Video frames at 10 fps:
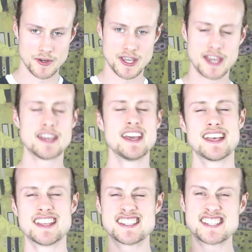Okay,
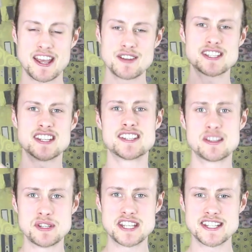it sounds
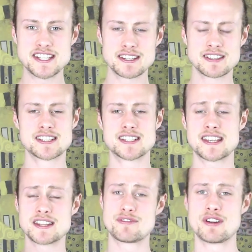intimidating because it
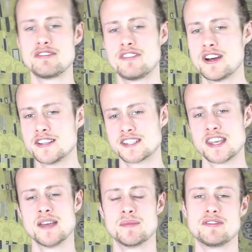sounds very fast,
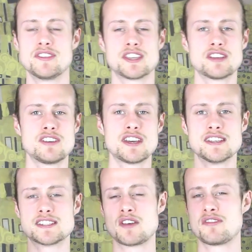but if you think of it
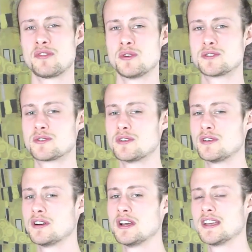as a four
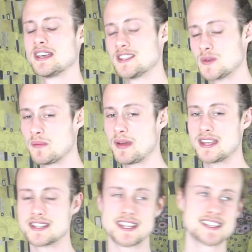draw into a
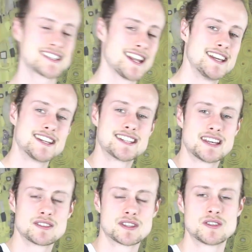bend and then sliding
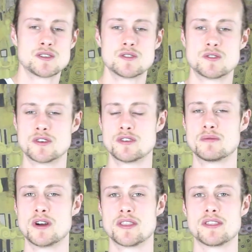down to the two draw
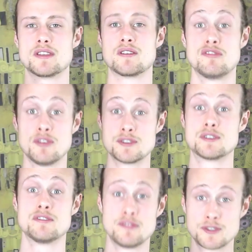rather than four
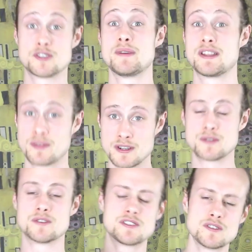draw bend, three
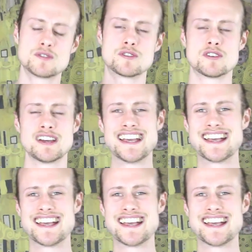draw, two draw,